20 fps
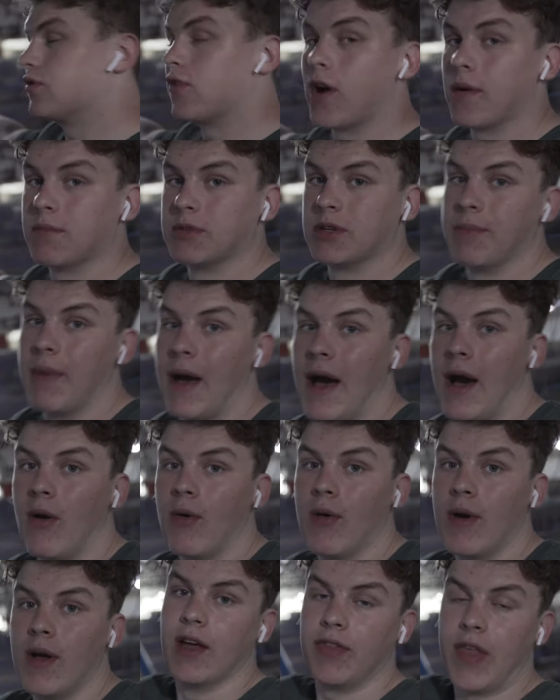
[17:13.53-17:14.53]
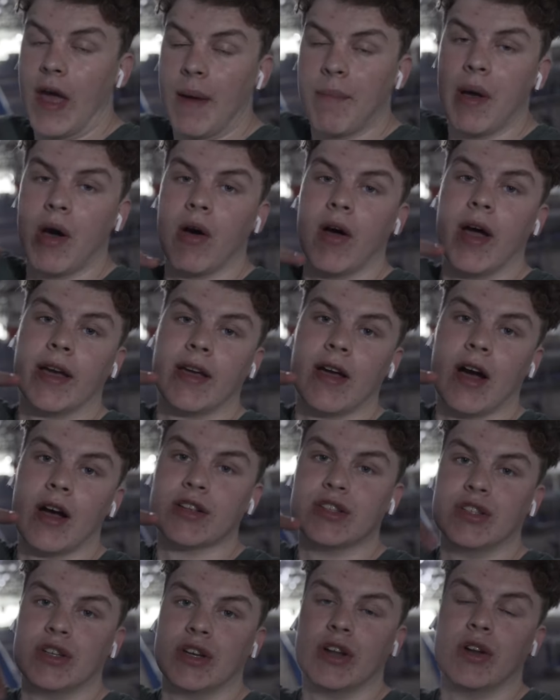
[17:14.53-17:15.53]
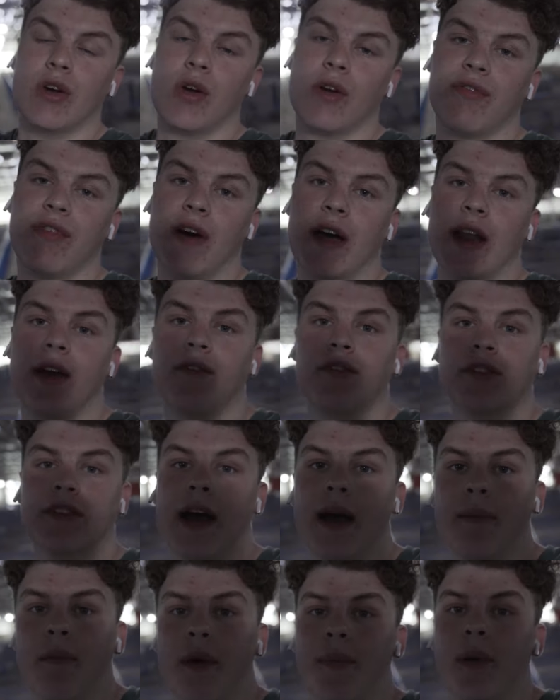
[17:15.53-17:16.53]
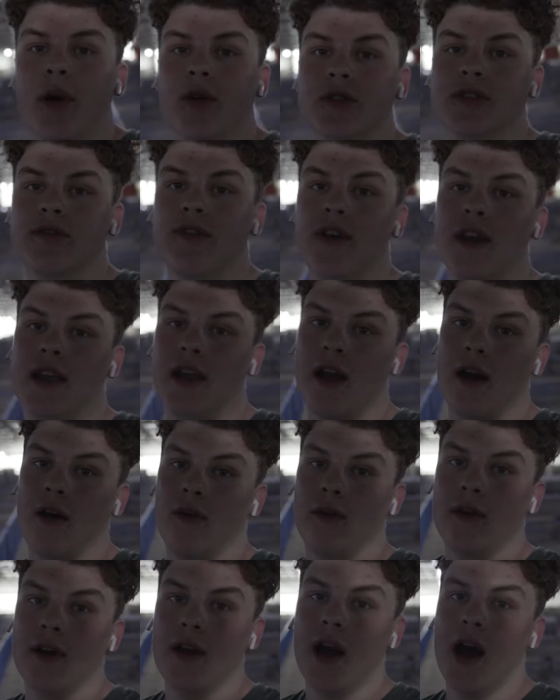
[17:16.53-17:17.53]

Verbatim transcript: farm's about. Hit that bell icon so you get notified every time I post a video.